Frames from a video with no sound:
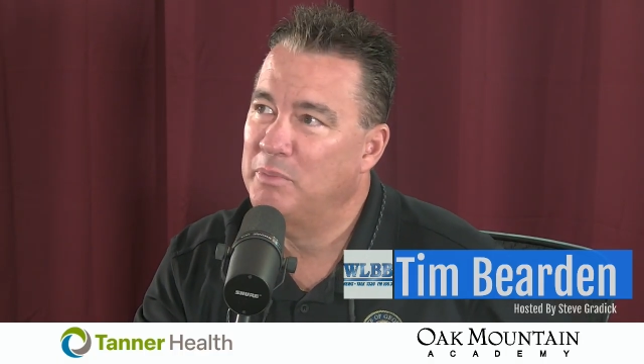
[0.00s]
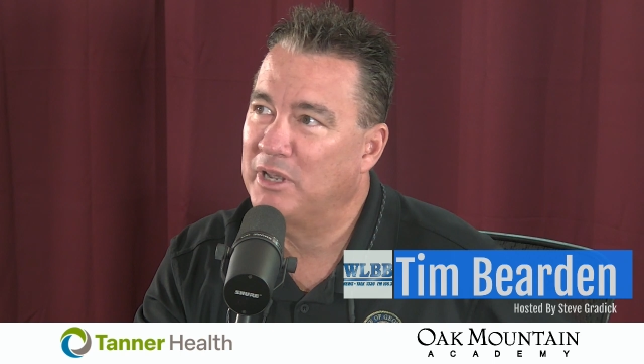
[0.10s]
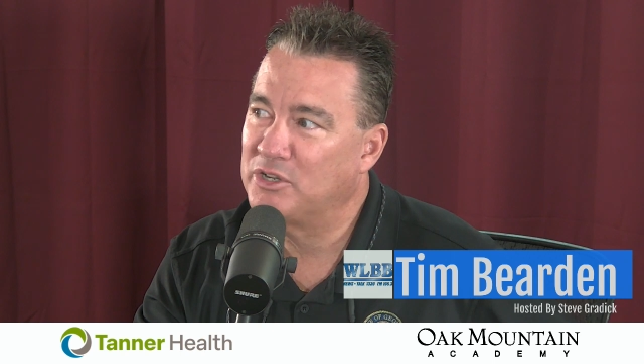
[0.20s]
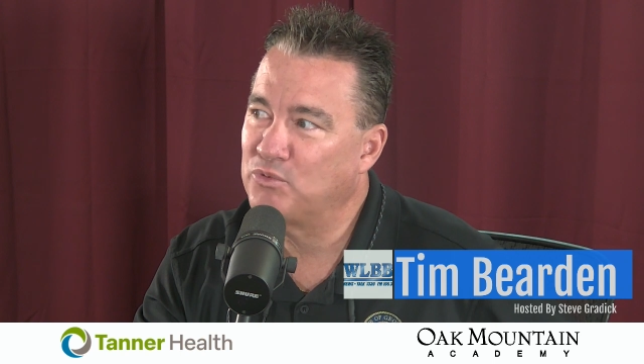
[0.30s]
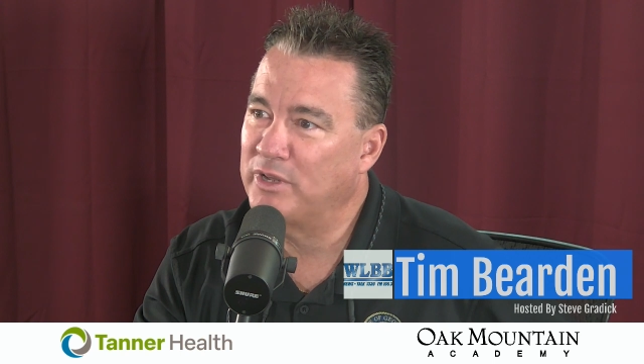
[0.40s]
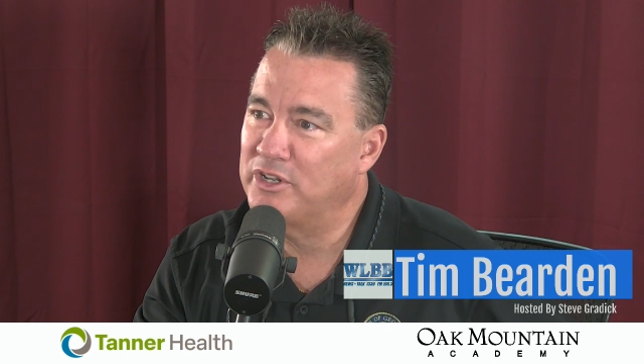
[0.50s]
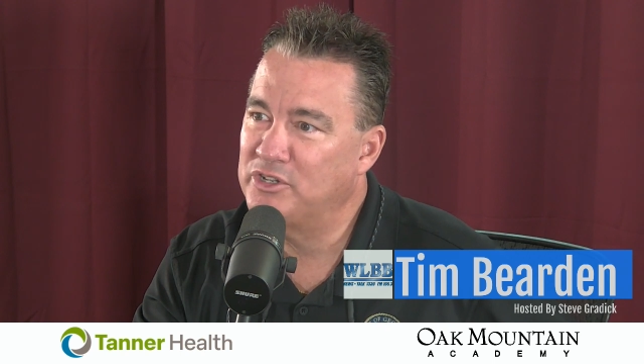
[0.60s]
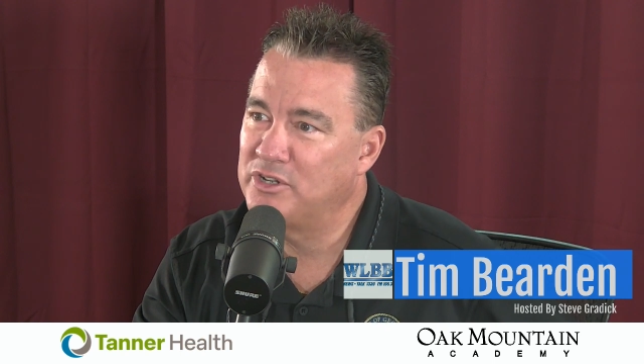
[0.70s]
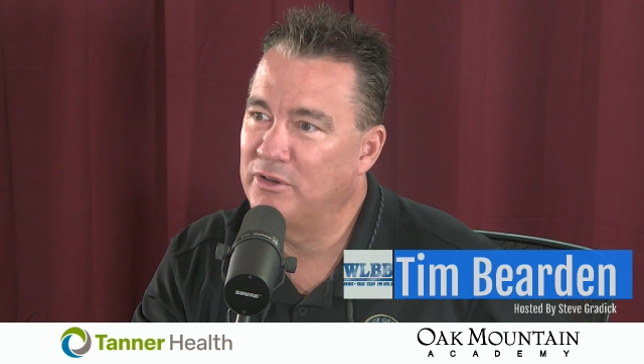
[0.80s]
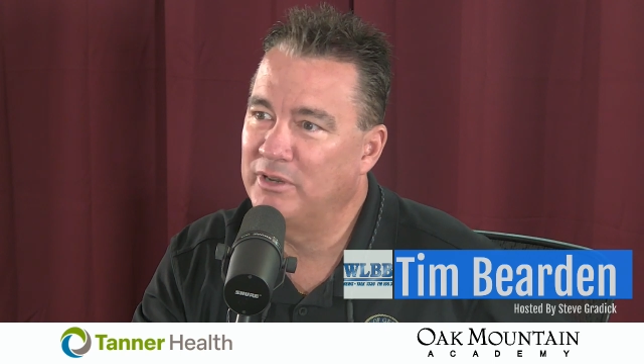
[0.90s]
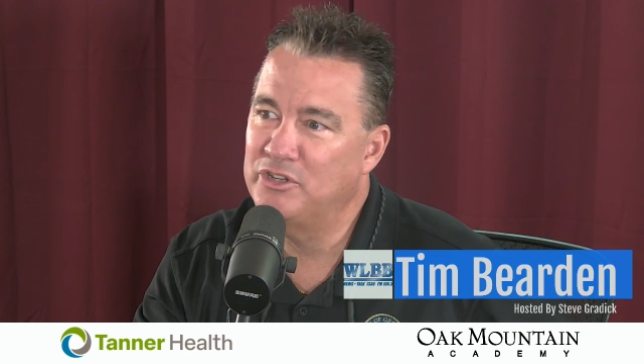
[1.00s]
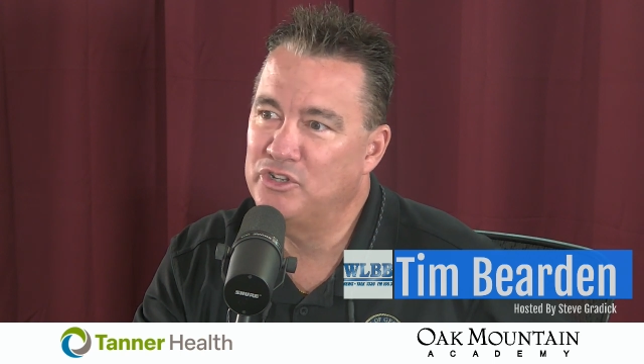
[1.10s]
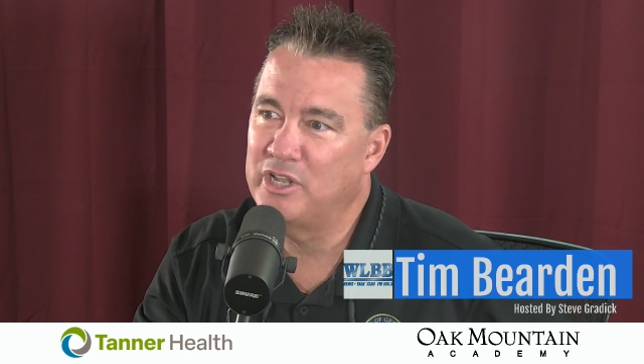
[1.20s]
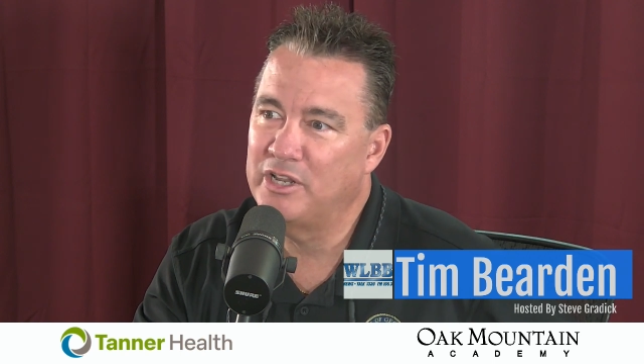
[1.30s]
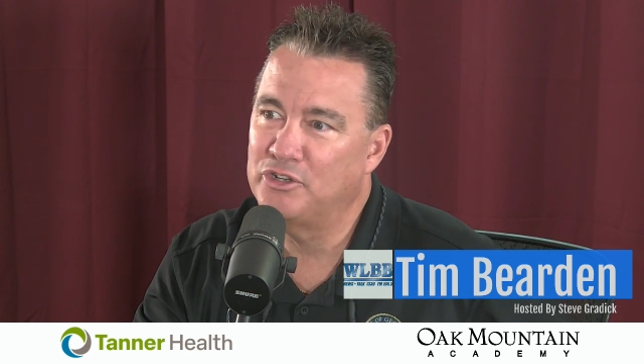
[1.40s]
because we had totally
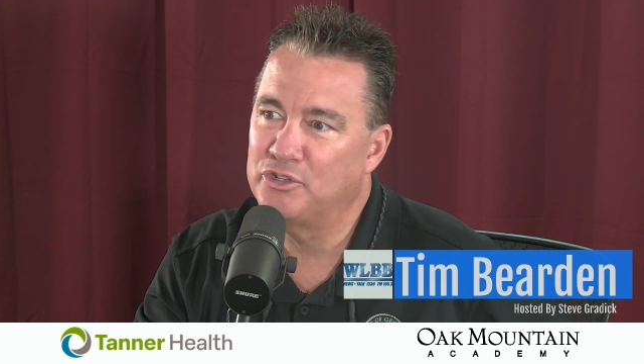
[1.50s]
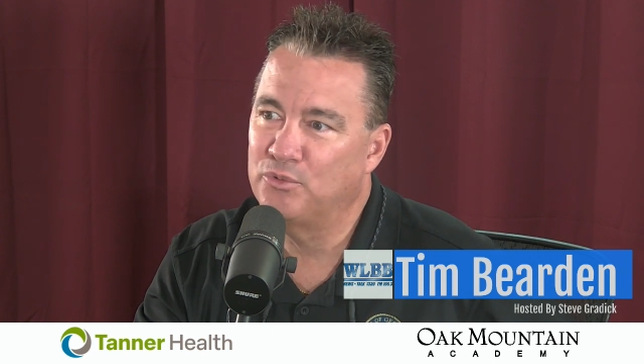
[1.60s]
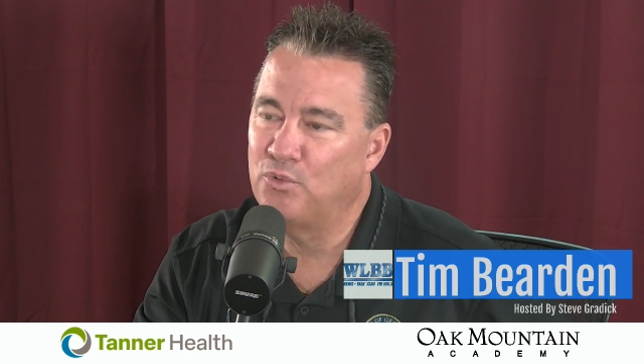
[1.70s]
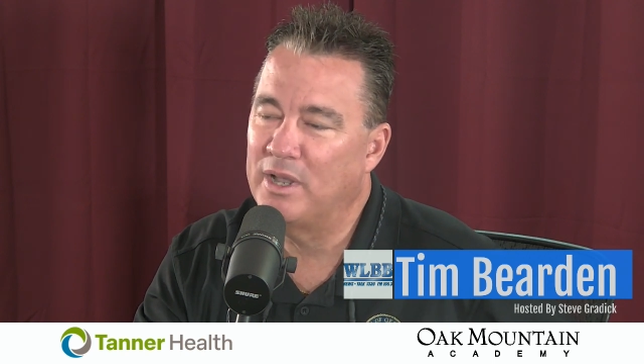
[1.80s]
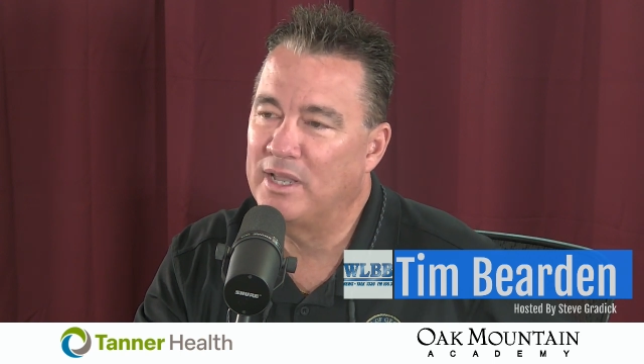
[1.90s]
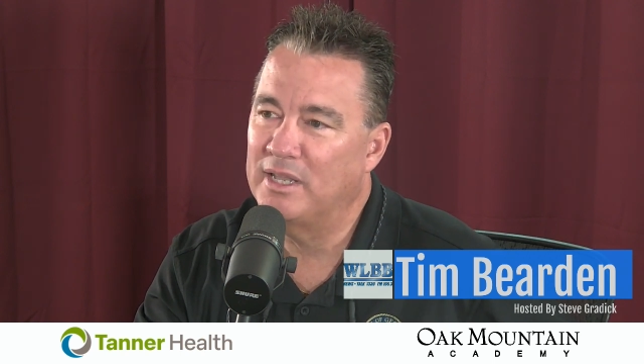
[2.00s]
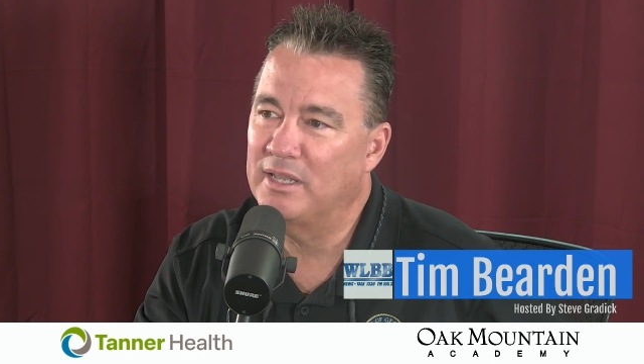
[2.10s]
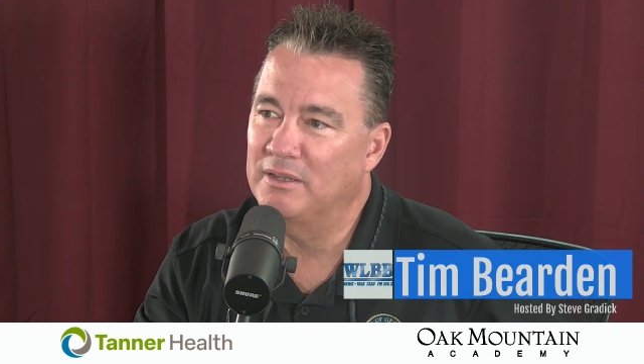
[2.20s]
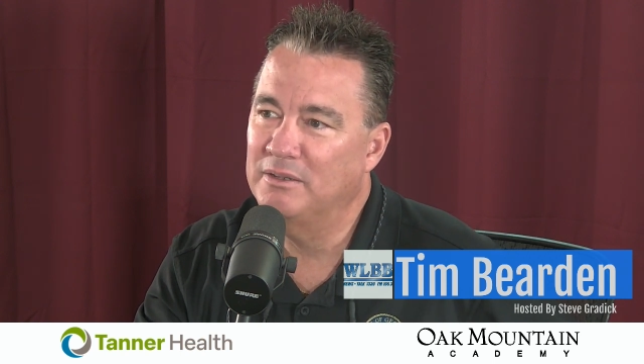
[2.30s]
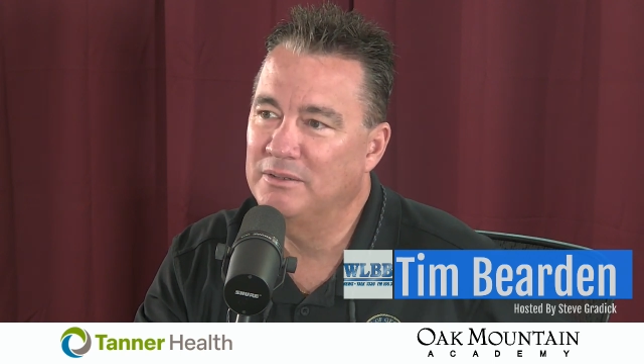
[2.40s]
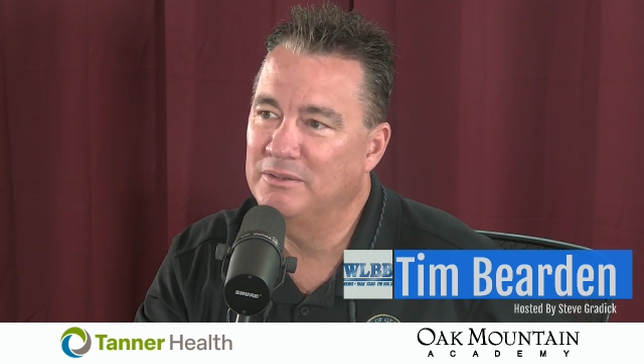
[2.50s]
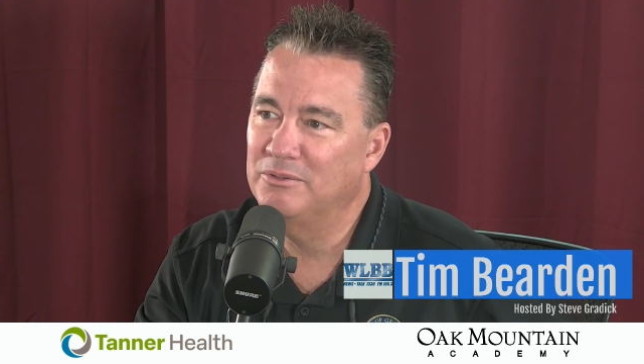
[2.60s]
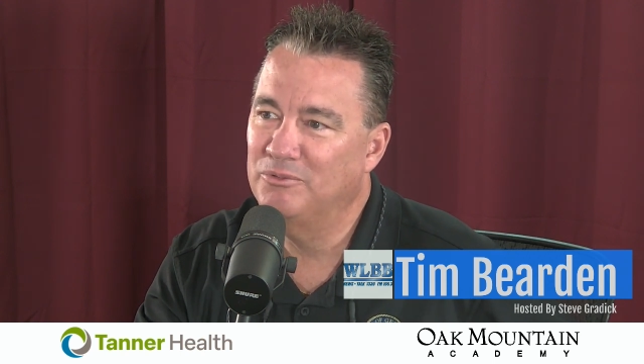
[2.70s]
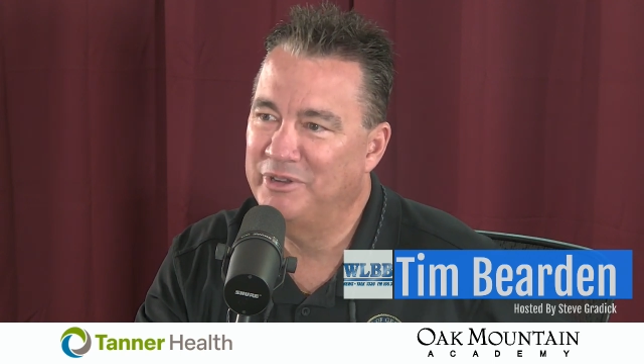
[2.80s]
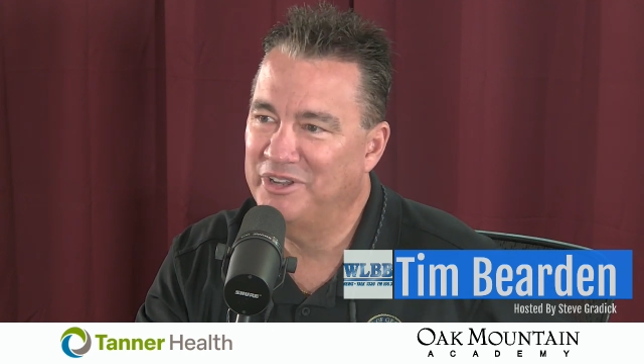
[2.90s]
changed the way
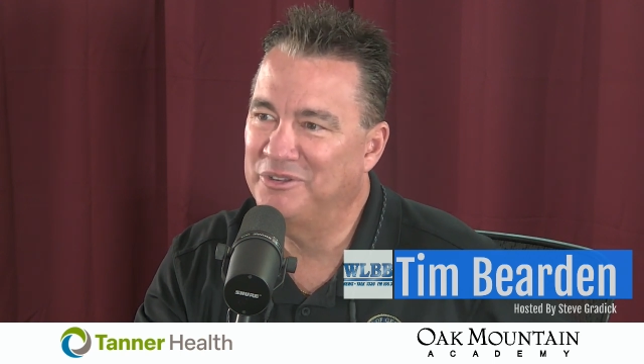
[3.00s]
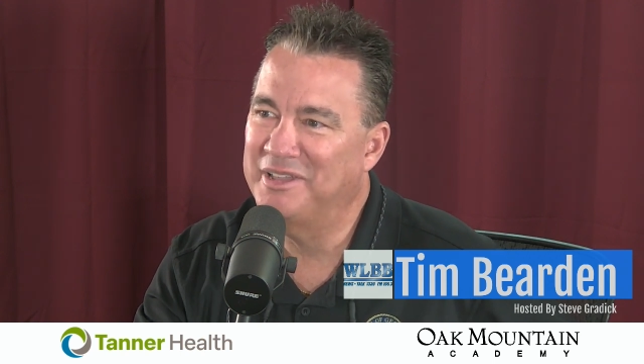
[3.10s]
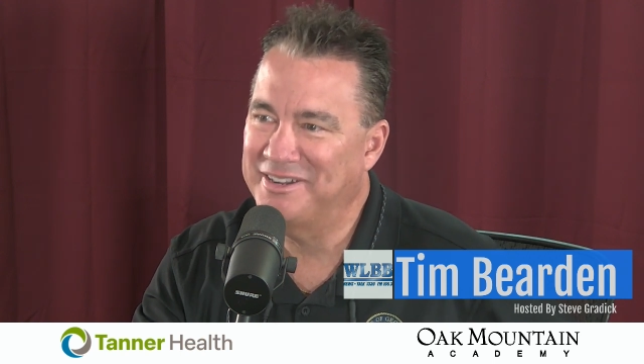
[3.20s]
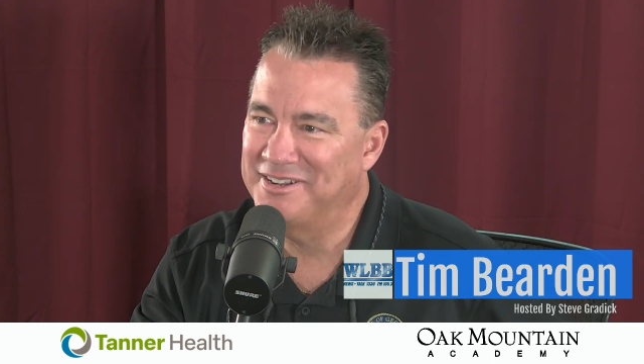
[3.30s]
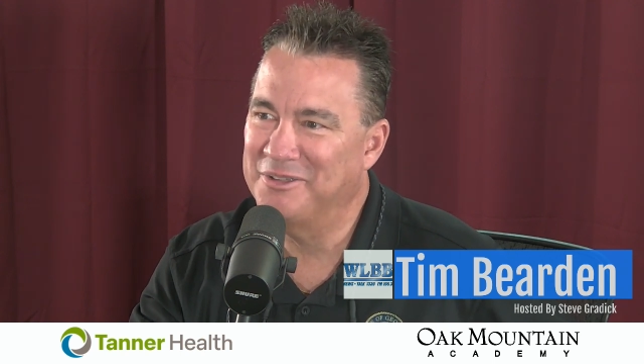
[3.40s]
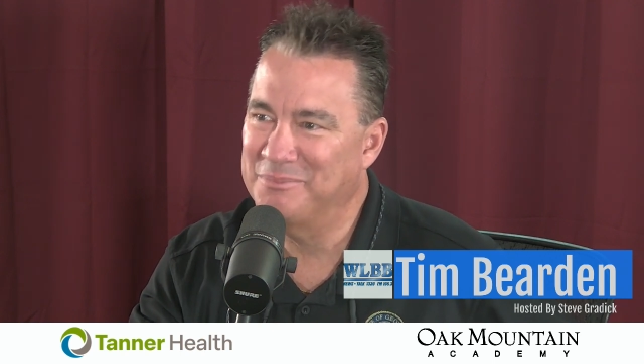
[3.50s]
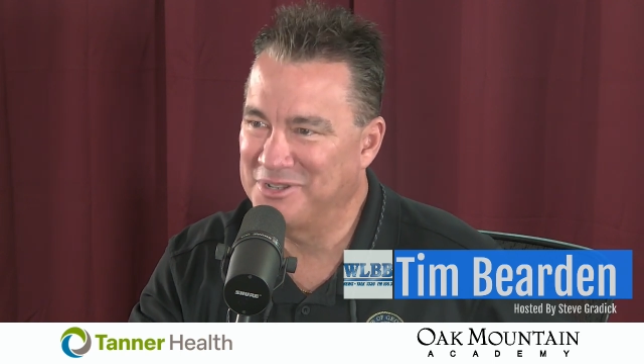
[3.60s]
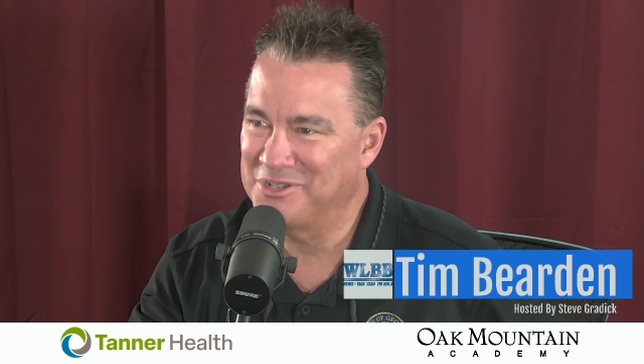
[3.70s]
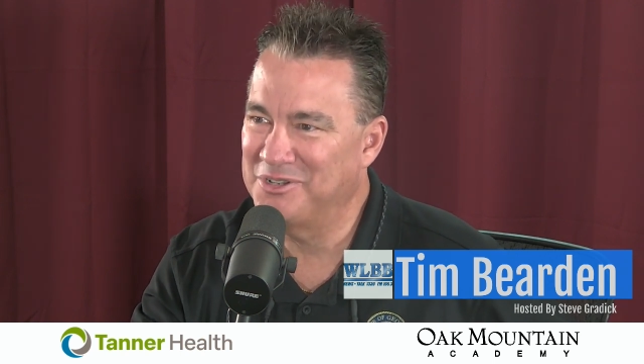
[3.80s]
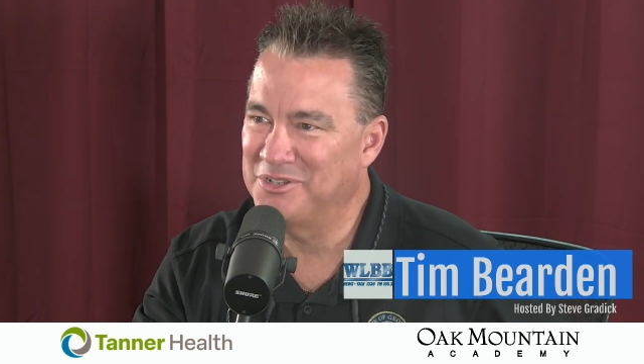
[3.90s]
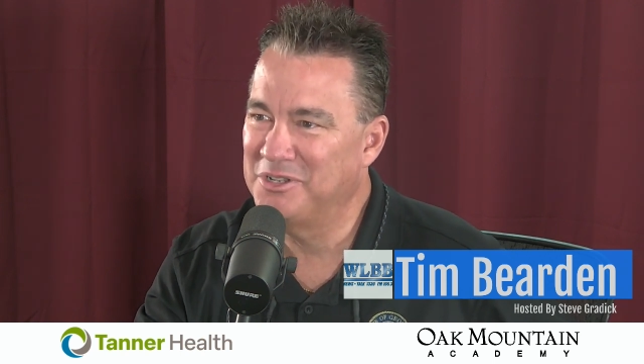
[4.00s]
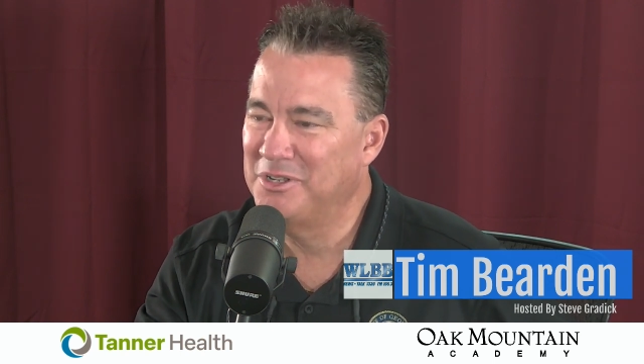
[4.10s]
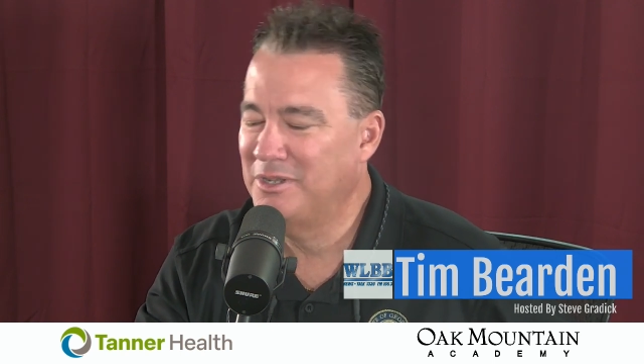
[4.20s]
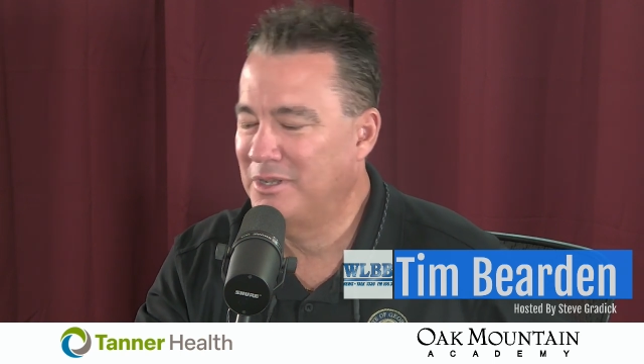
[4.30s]
we do day-to-day business.